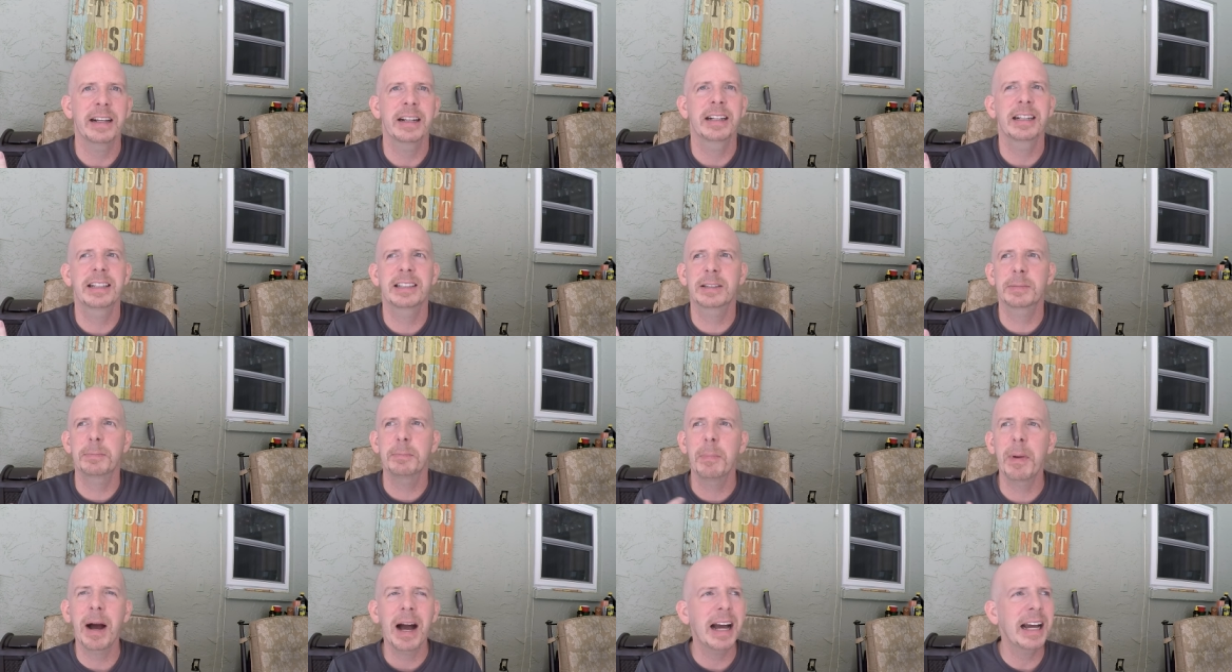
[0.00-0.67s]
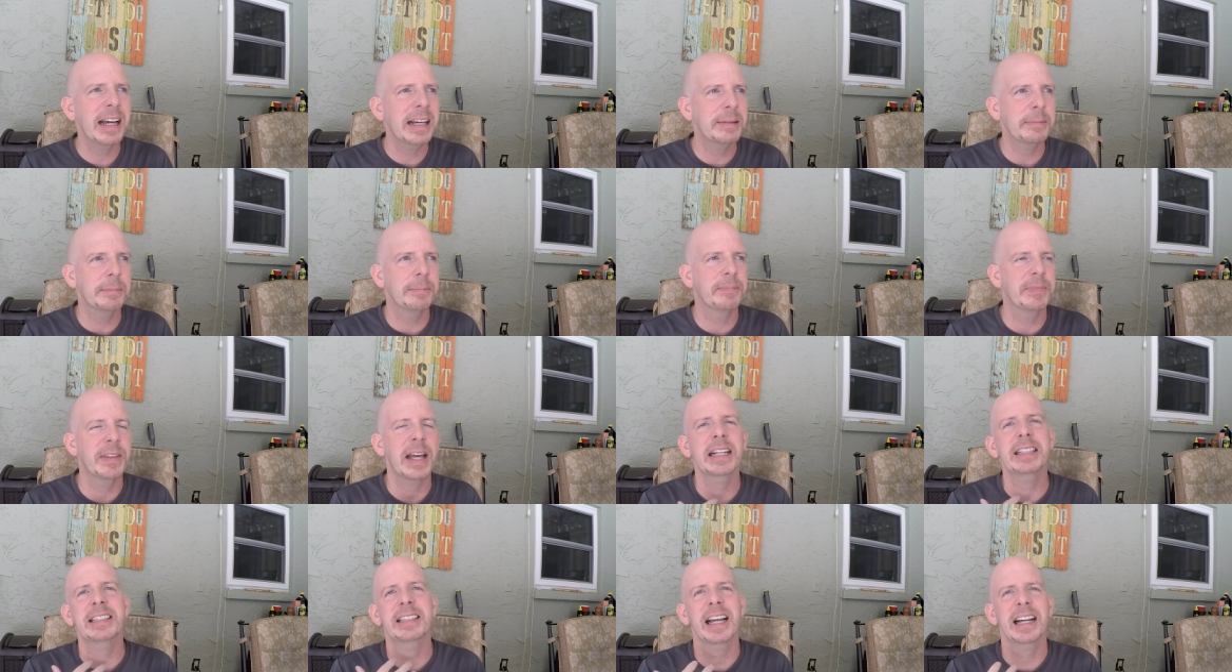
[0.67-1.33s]
It's my,
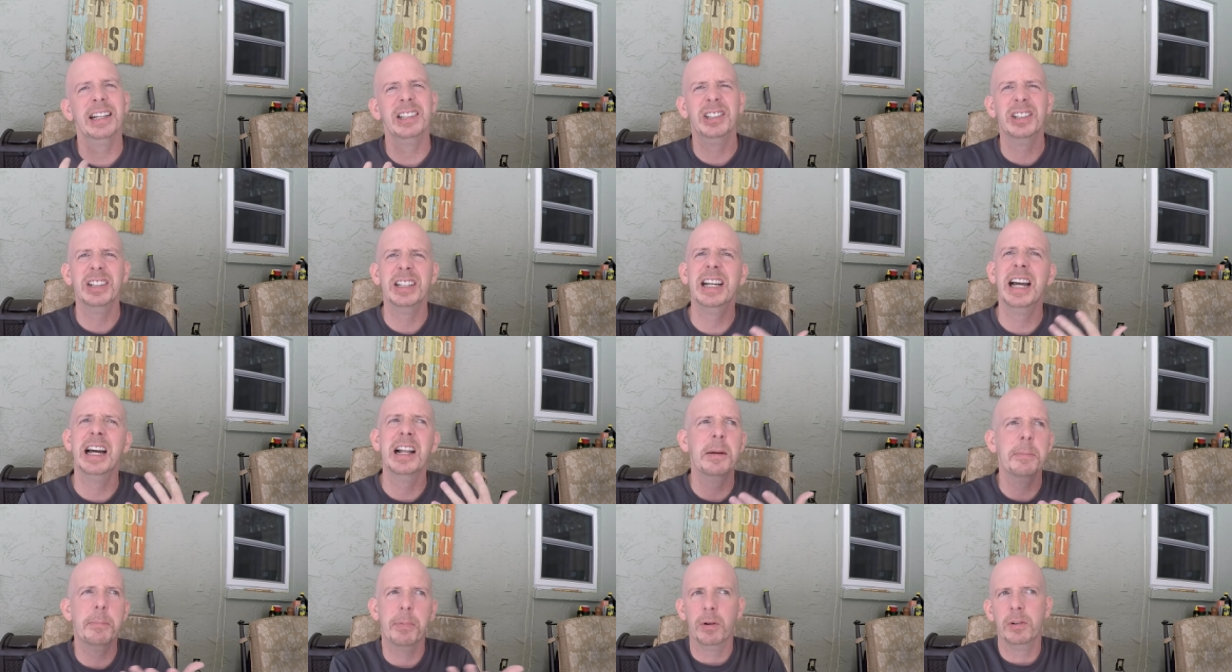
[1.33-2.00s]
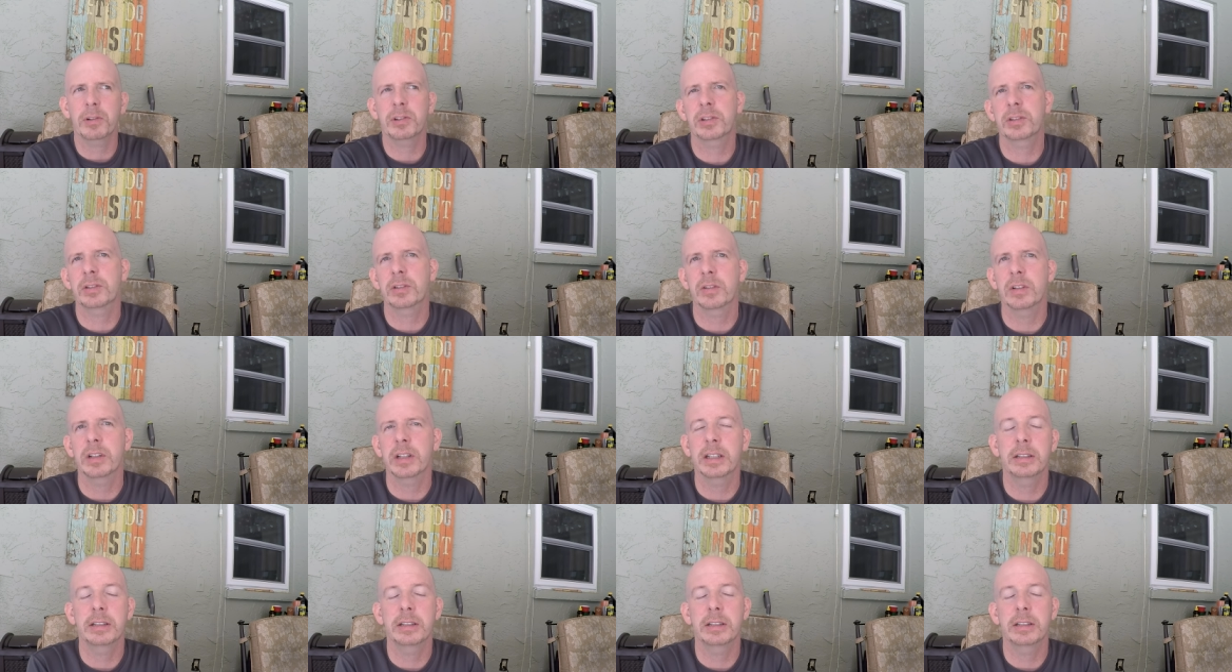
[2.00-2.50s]
that's actually kind of personal.